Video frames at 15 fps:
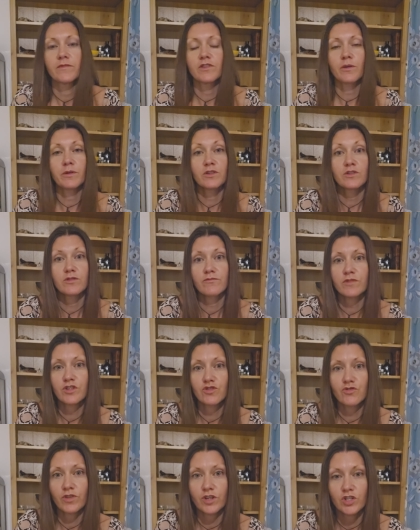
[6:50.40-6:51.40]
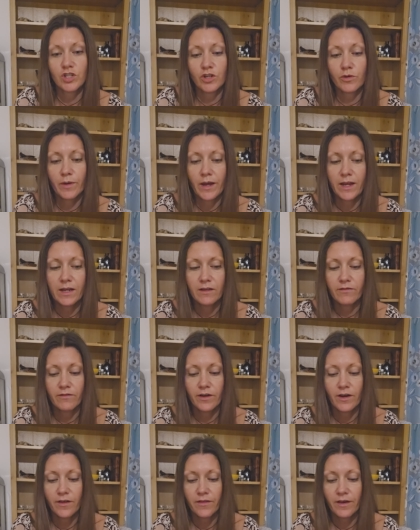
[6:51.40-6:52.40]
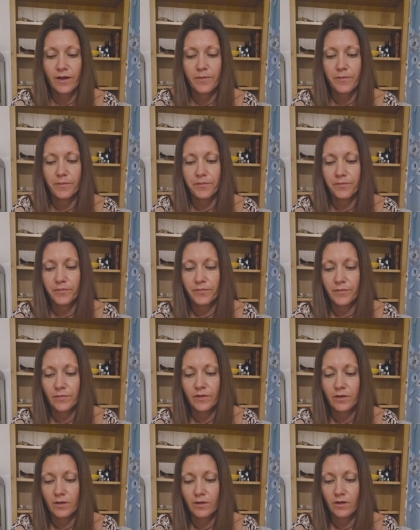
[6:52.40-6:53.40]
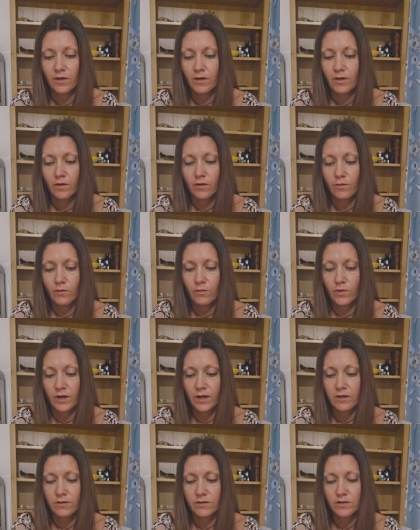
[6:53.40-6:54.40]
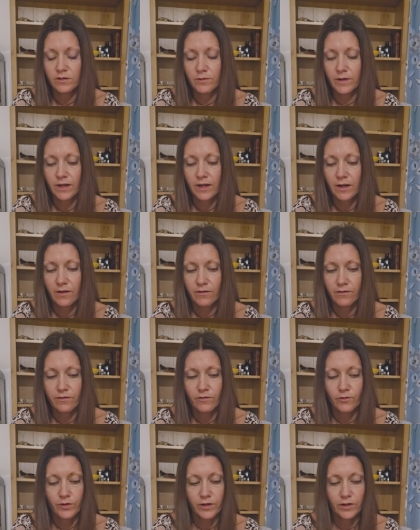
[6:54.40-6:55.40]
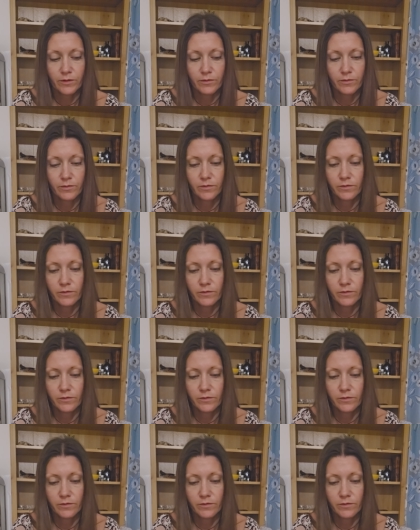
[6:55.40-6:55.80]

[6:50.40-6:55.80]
So it doesn't restrict you any further. What else do we have for you?